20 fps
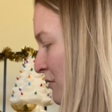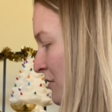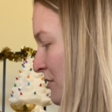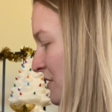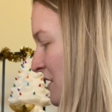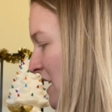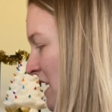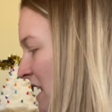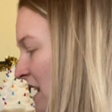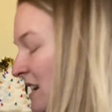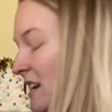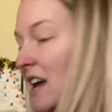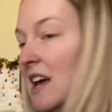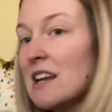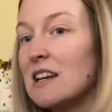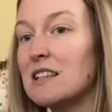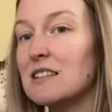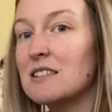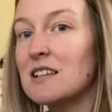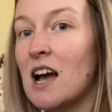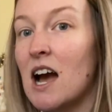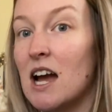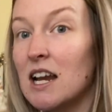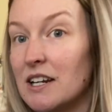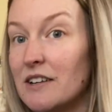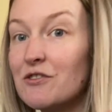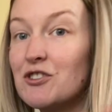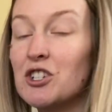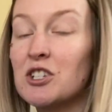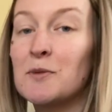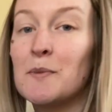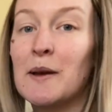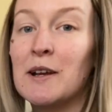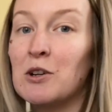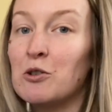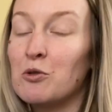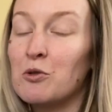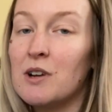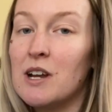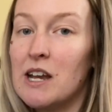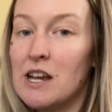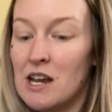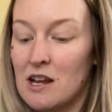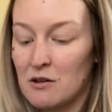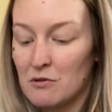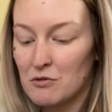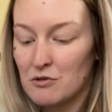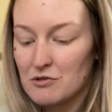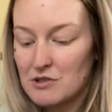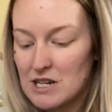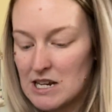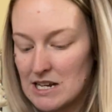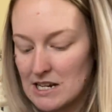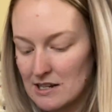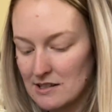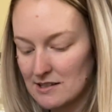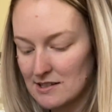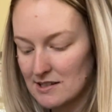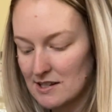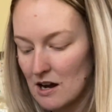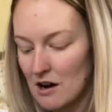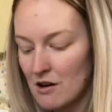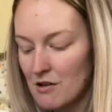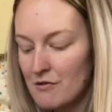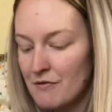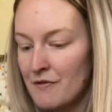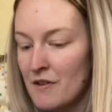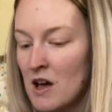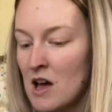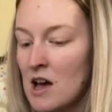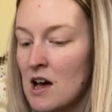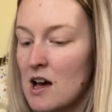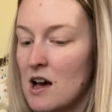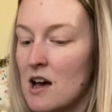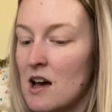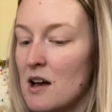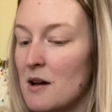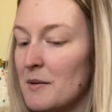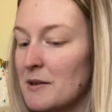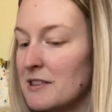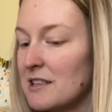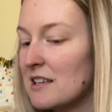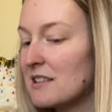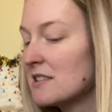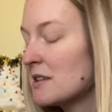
routine and it's kind of just been creating routine itself um, and that's